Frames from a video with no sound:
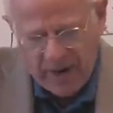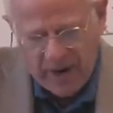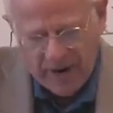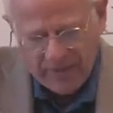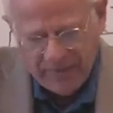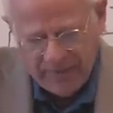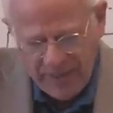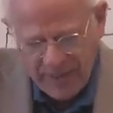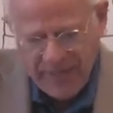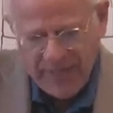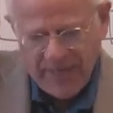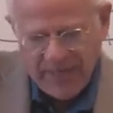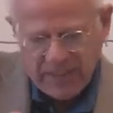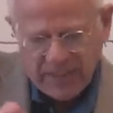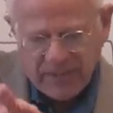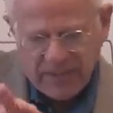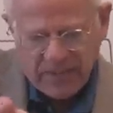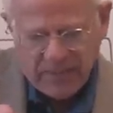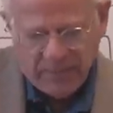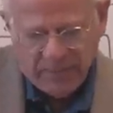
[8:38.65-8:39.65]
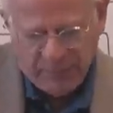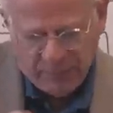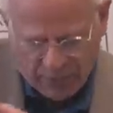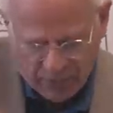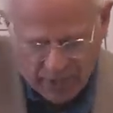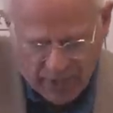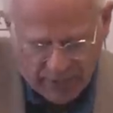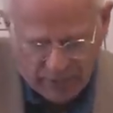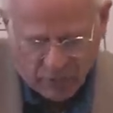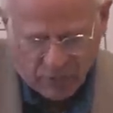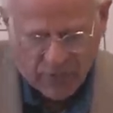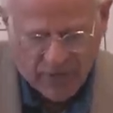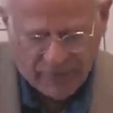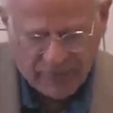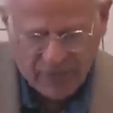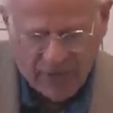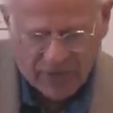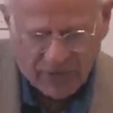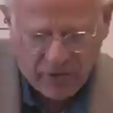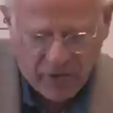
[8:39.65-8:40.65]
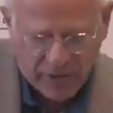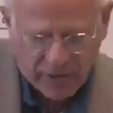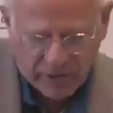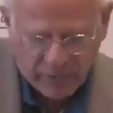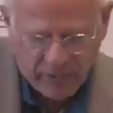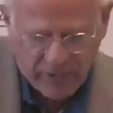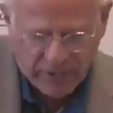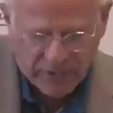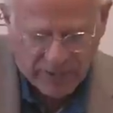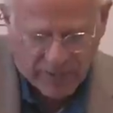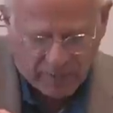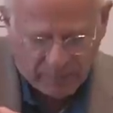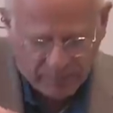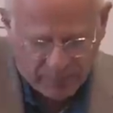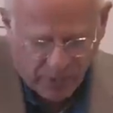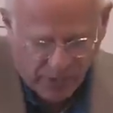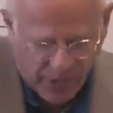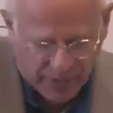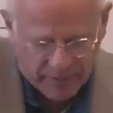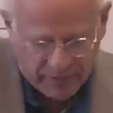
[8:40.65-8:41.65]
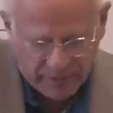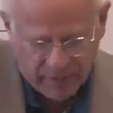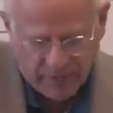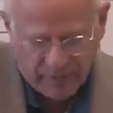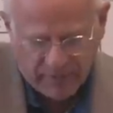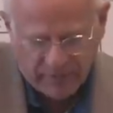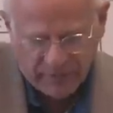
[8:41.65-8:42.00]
Our thinking is part, or our thought concretes are part